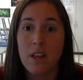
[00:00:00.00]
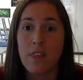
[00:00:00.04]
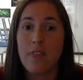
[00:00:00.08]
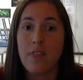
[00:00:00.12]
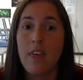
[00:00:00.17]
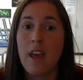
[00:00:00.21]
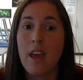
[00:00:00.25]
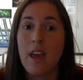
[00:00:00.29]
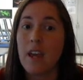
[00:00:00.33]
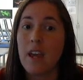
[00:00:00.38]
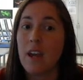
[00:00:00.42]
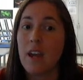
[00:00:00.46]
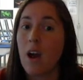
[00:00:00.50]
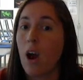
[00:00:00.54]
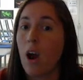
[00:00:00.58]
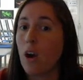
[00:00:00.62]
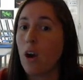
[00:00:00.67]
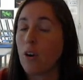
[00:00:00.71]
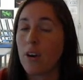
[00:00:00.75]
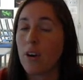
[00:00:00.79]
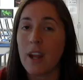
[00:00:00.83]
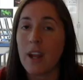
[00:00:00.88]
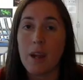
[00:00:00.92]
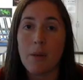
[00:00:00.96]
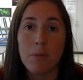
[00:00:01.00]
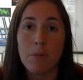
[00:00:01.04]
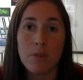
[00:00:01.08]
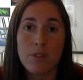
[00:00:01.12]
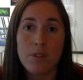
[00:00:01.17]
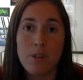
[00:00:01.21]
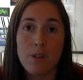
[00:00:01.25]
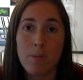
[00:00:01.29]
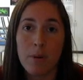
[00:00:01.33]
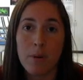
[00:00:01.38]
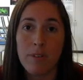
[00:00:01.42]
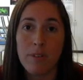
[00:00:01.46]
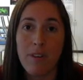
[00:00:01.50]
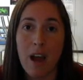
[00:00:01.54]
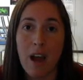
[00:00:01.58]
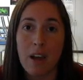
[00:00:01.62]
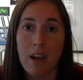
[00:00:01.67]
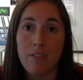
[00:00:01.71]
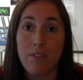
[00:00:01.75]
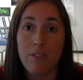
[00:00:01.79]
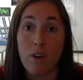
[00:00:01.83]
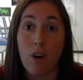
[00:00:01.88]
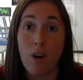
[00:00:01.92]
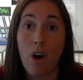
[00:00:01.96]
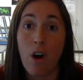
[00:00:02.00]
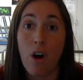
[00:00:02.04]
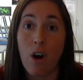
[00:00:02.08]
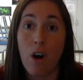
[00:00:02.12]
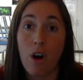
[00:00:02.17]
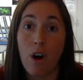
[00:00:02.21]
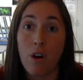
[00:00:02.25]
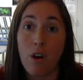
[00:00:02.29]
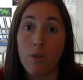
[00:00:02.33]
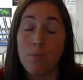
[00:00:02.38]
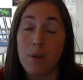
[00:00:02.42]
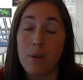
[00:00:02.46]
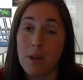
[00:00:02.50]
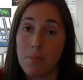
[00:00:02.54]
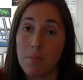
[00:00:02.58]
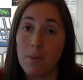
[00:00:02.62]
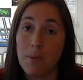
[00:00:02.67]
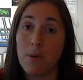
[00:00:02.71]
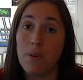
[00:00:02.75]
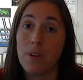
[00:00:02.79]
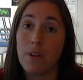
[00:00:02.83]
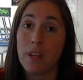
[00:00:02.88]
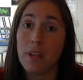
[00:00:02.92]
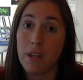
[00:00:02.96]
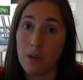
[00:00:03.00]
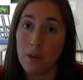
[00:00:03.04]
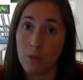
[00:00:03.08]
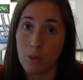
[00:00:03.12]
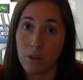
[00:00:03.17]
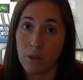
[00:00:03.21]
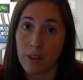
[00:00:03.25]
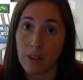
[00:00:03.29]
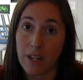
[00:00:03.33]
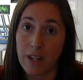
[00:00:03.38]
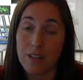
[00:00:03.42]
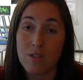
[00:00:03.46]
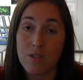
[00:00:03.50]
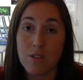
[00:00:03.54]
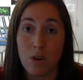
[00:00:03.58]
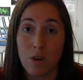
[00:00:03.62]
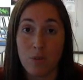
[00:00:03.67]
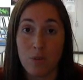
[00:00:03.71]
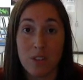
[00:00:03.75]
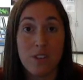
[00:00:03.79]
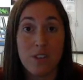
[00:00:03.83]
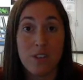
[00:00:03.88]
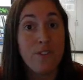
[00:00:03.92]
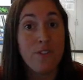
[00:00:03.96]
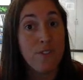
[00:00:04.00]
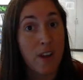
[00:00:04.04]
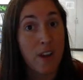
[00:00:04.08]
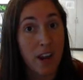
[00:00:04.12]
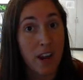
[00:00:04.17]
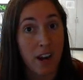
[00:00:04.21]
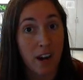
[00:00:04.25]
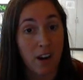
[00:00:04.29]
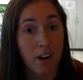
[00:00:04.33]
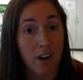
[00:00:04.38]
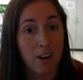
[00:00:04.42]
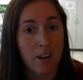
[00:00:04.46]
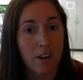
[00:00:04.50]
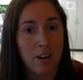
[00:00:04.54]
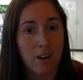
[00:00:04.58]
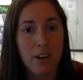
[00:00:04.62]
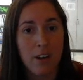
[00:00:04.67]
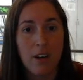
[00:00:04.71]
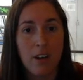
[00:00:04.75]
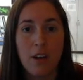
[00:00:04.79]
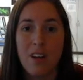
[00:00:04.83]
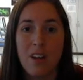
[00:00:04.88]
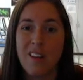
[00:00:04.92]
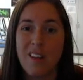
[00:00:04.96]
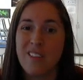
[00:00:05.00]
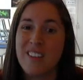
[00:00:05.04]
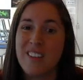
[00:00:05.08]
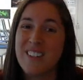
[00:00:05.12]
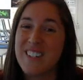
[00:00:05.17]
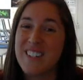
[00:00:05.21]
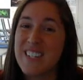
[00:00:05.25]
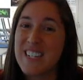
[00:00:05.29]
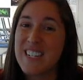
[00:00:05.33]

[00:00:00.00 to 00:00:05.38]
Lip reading: They are able to provide for all people equally, so it's fair. The